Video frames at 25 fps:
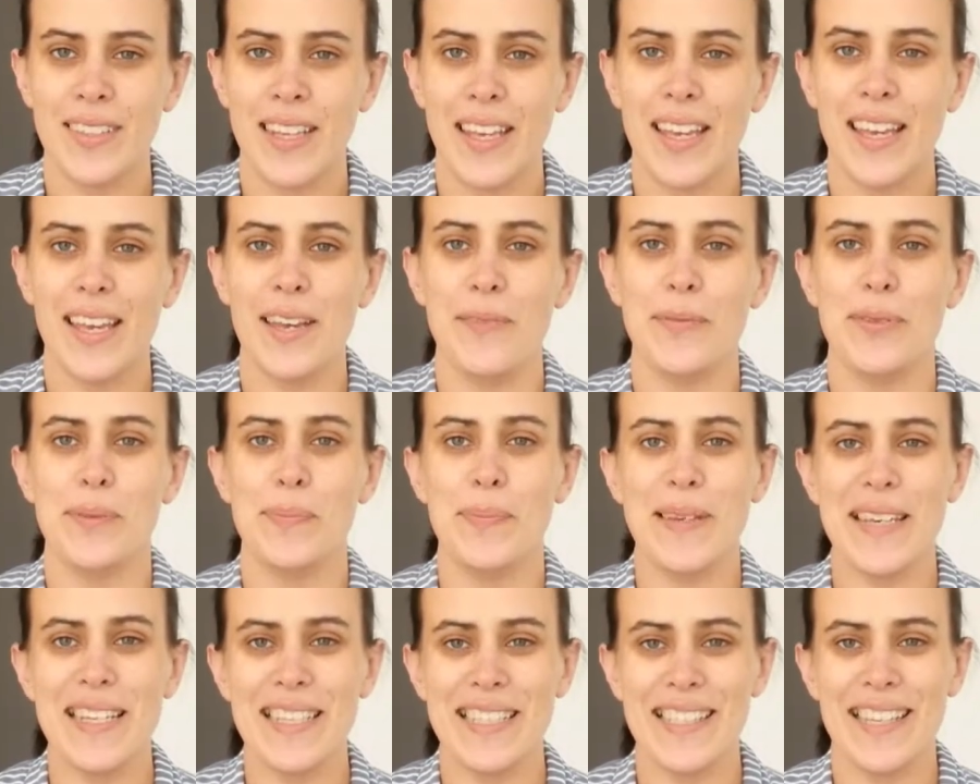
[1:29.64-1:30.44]
It was
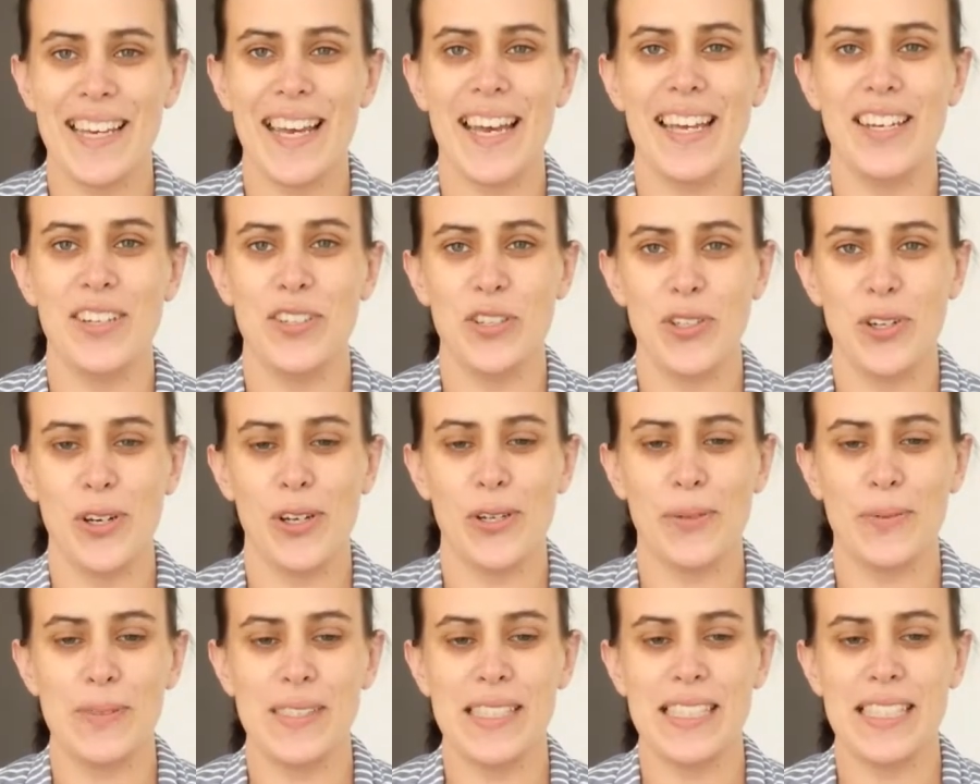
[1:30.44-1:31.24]
Peter and
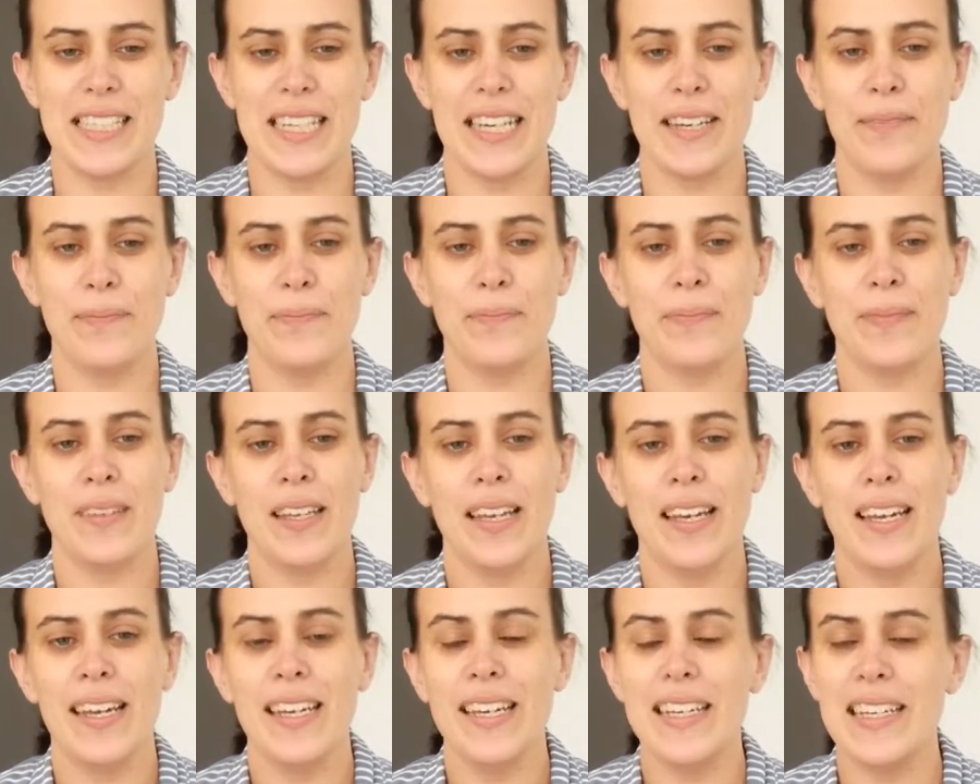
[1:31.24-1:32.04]
John, wasn't it?
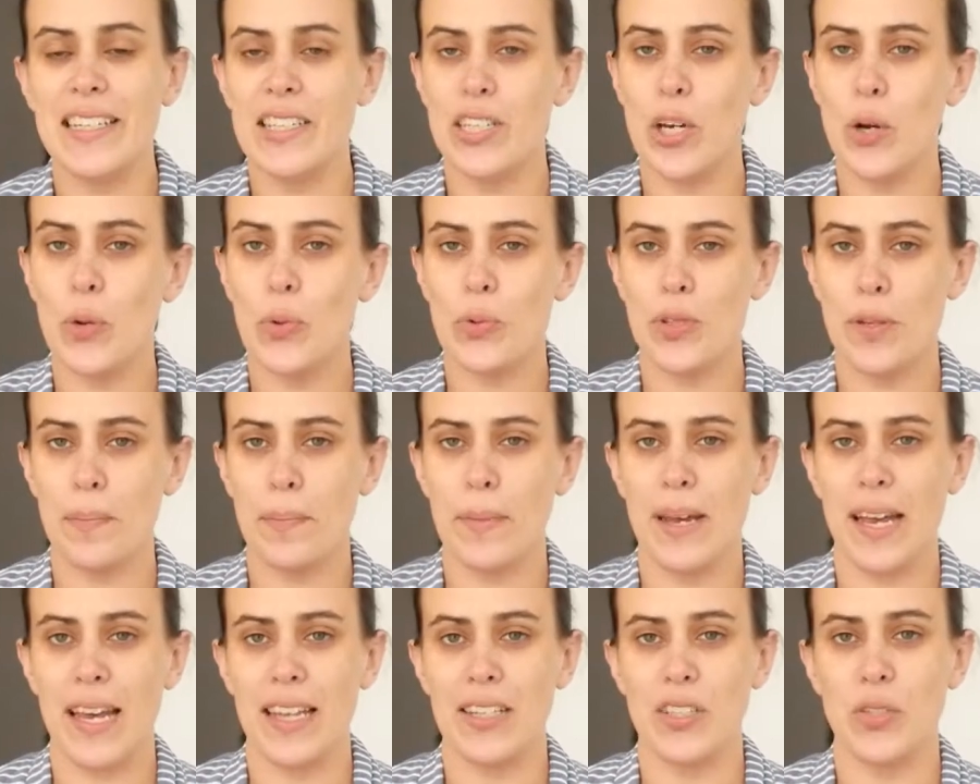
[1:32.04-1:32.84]
He told the
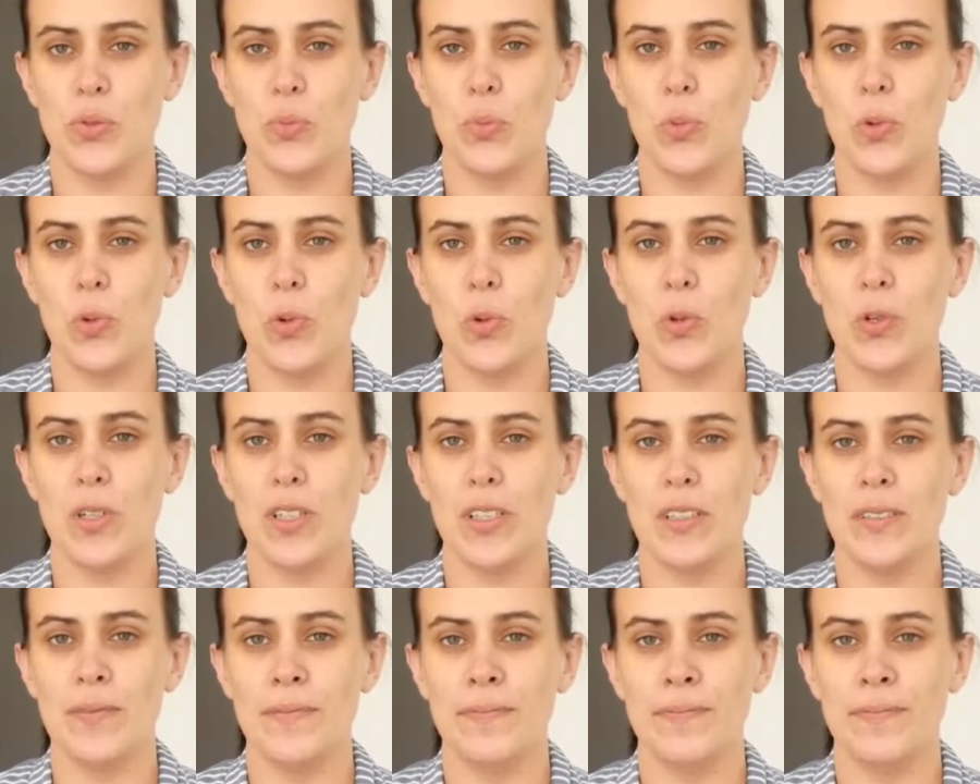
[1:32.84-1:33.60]
man to walk.